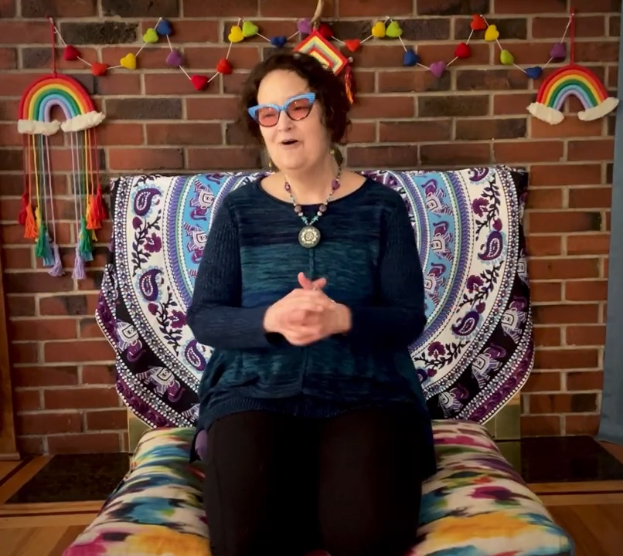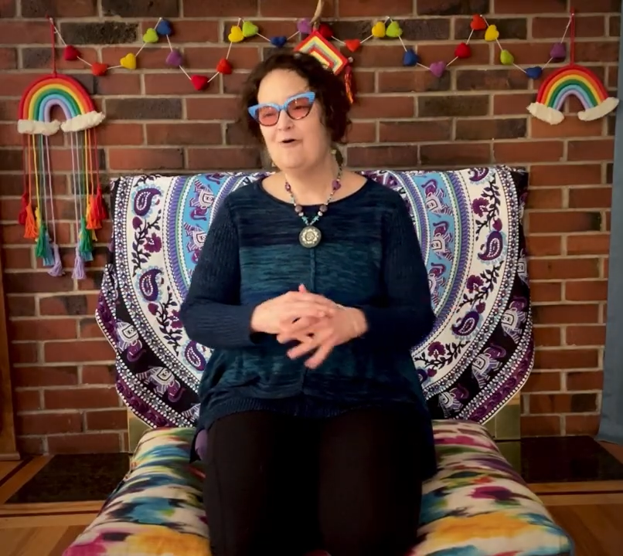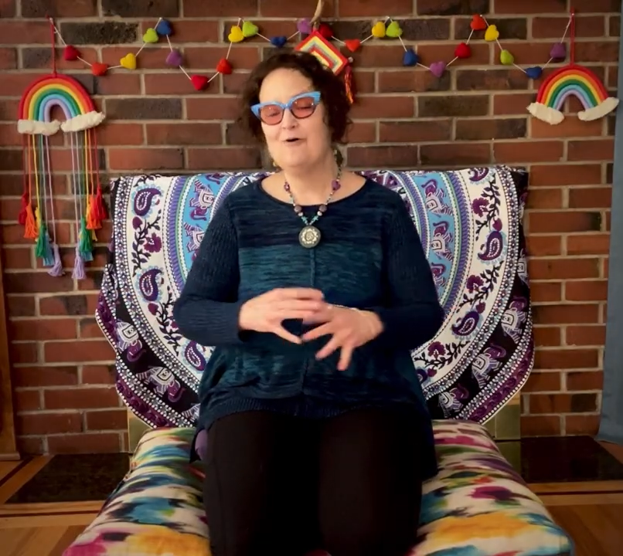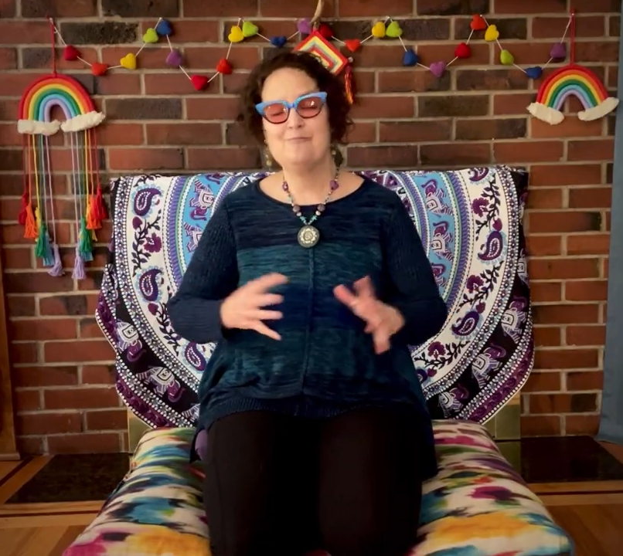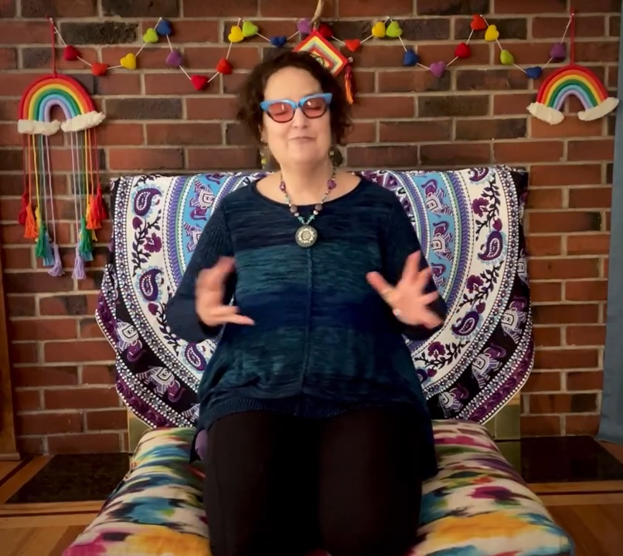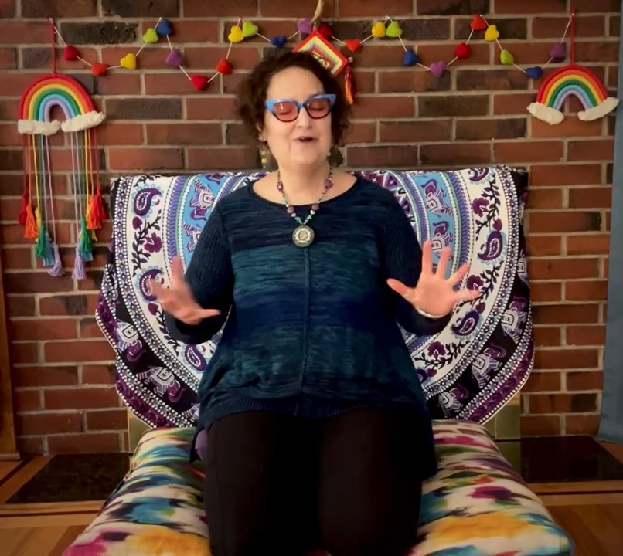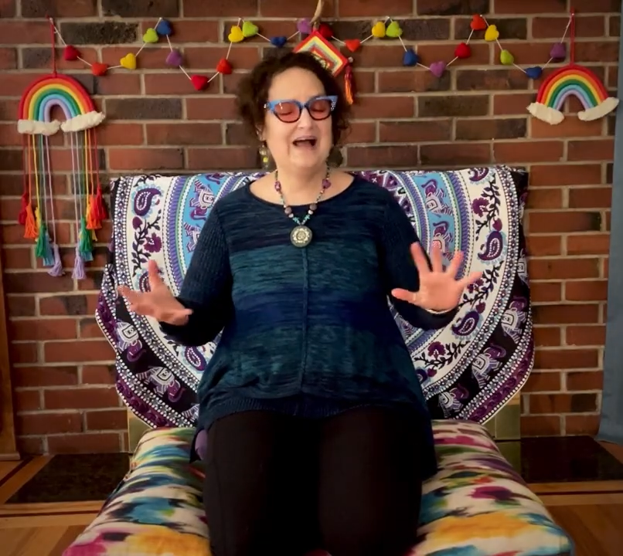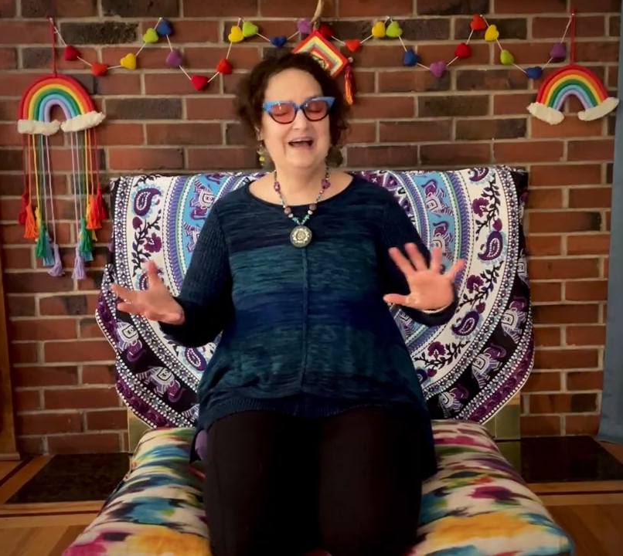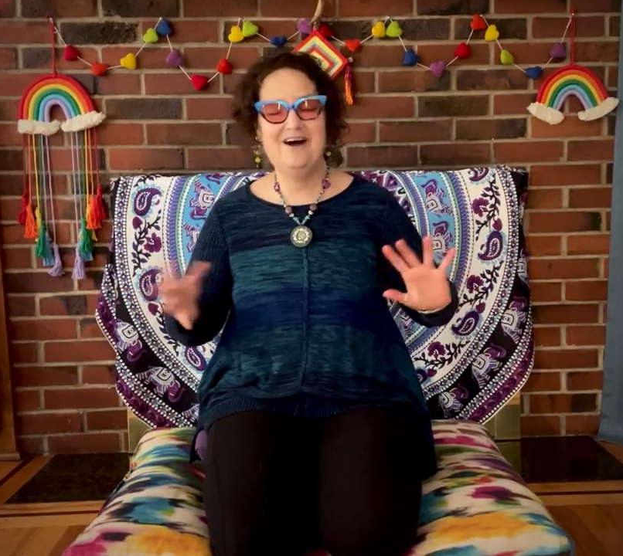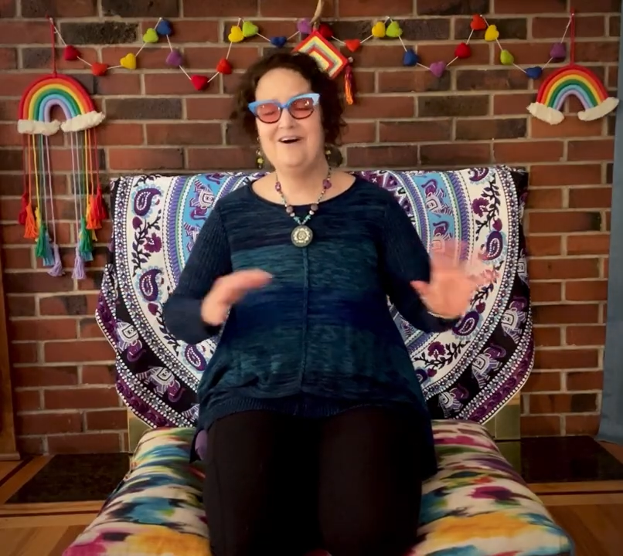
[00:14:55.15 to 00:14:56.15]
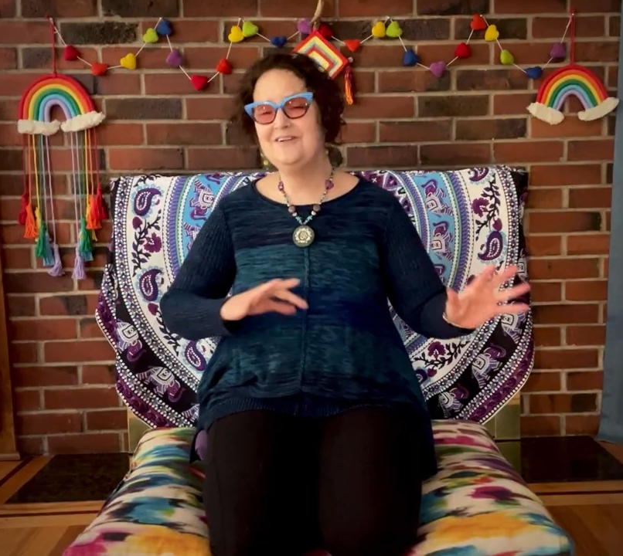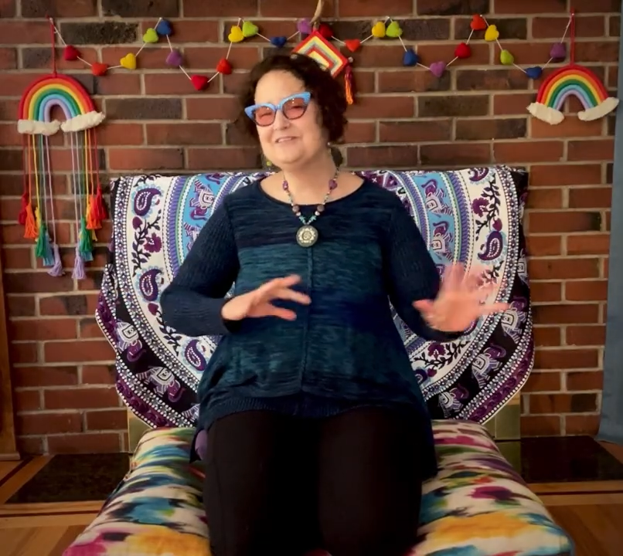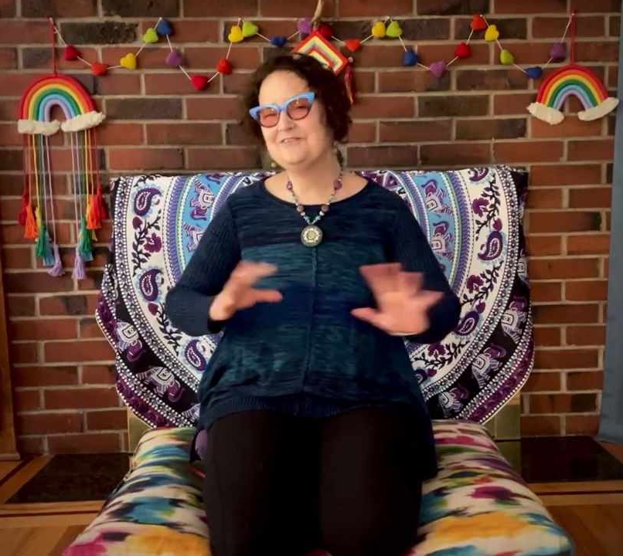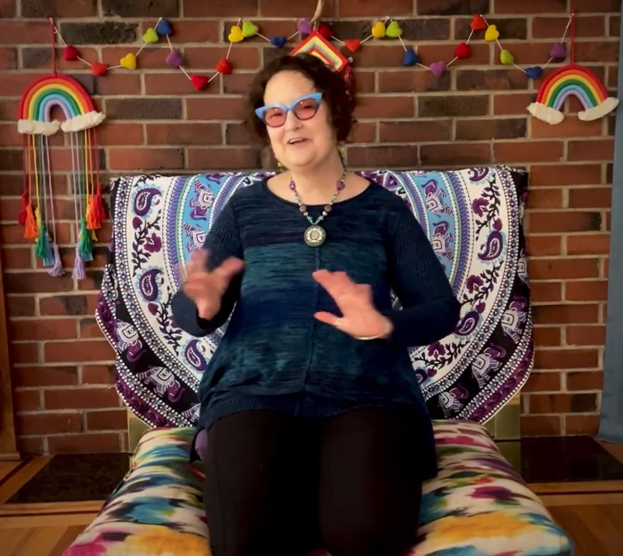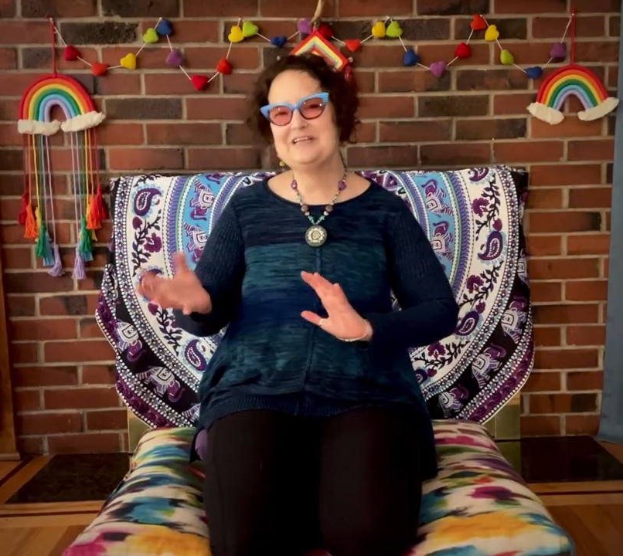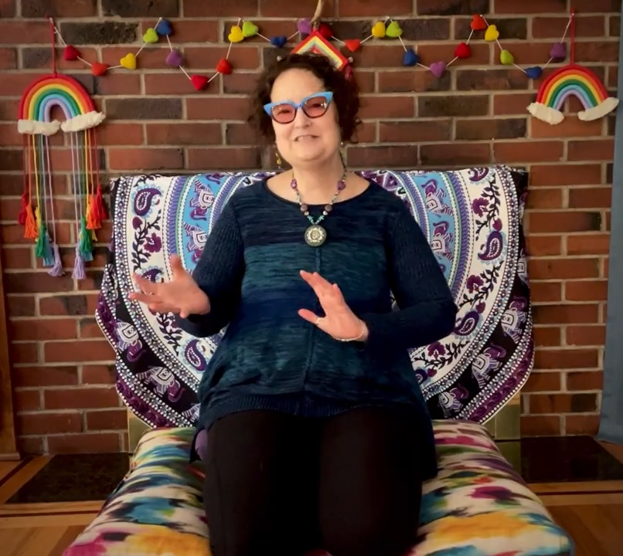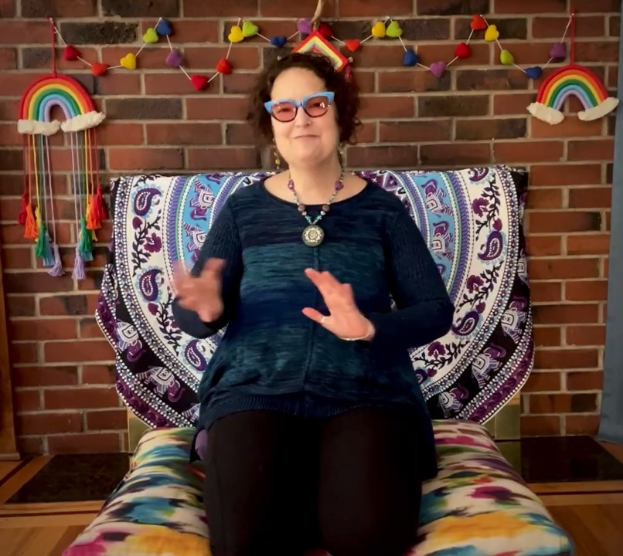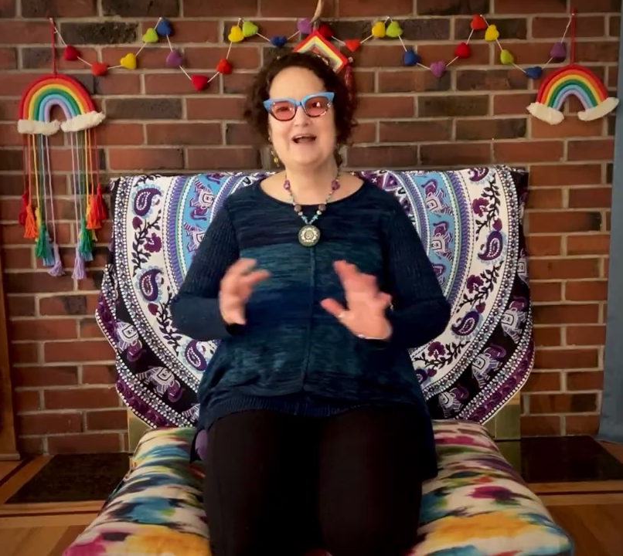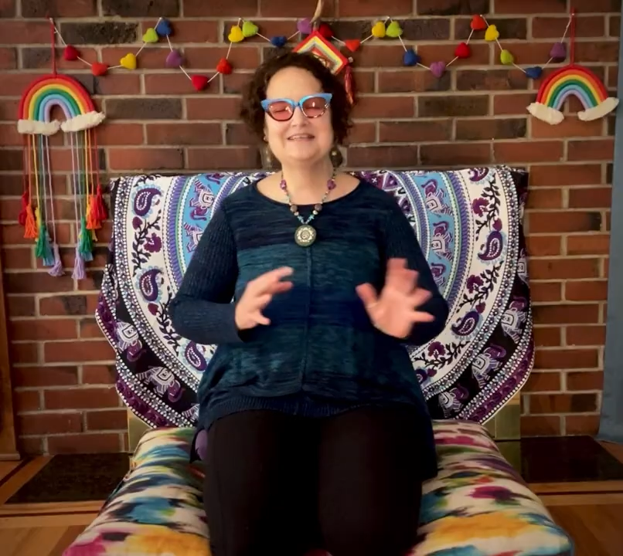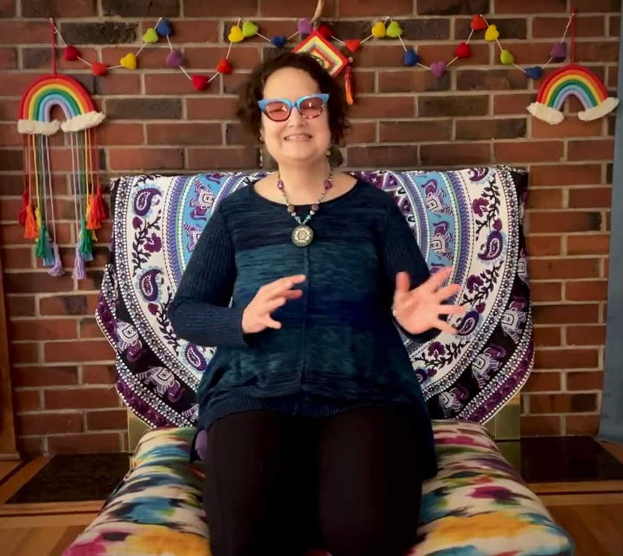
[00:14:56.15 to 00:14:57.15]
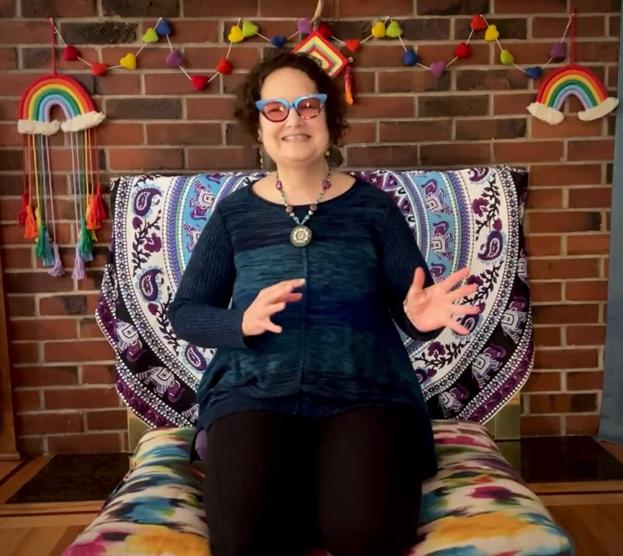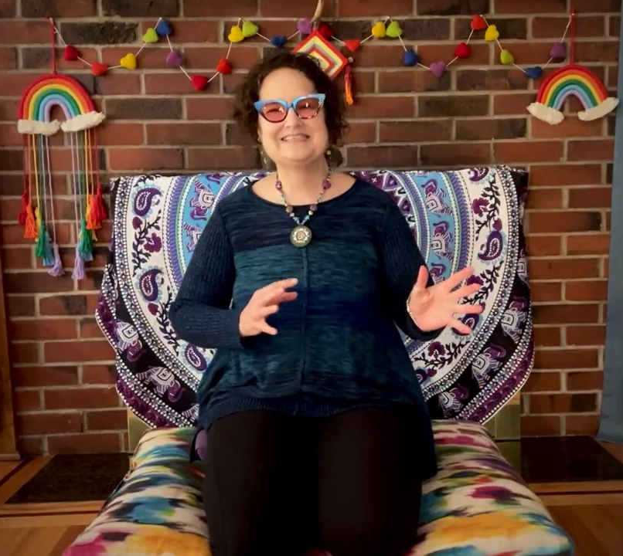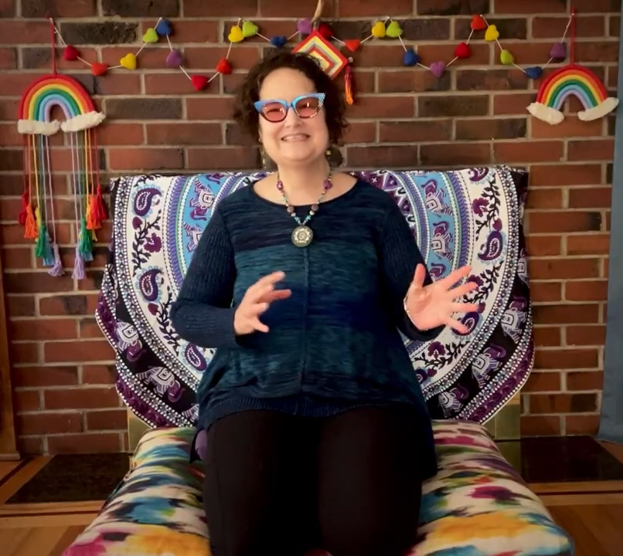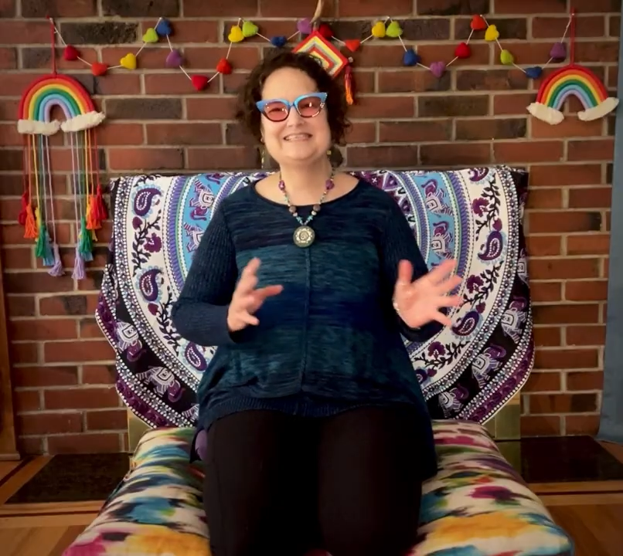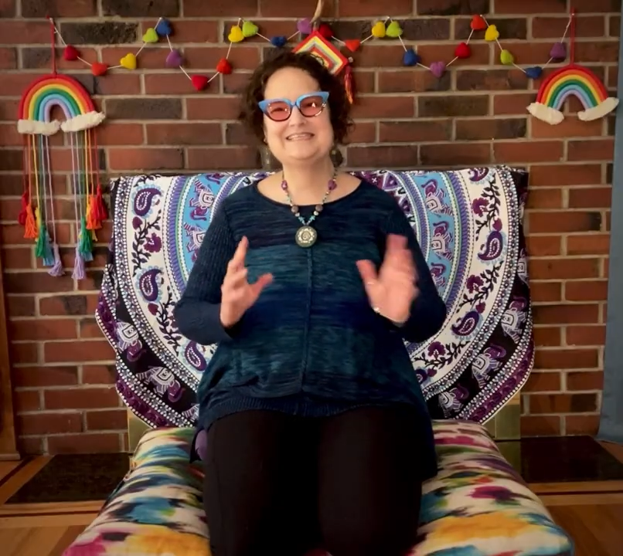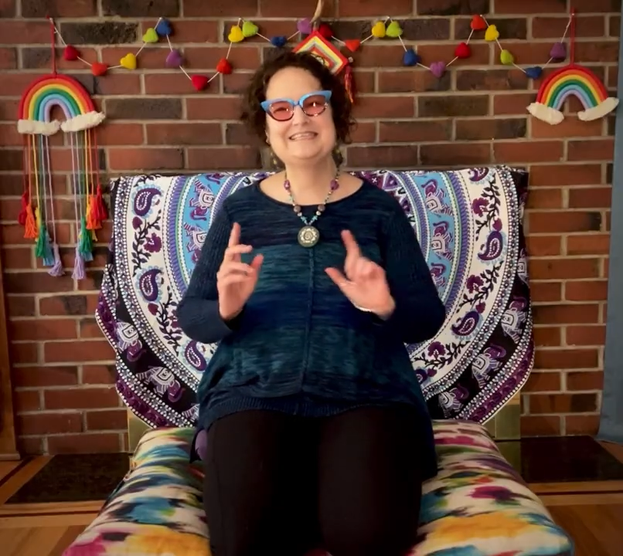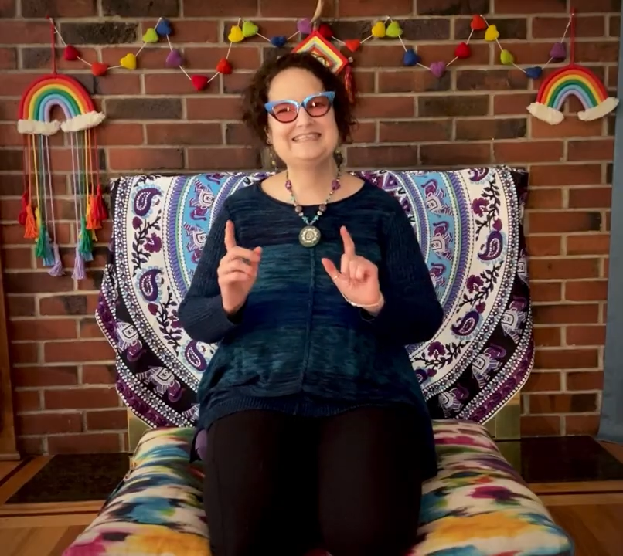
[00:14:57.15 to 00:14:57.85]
or all different kinds of practices.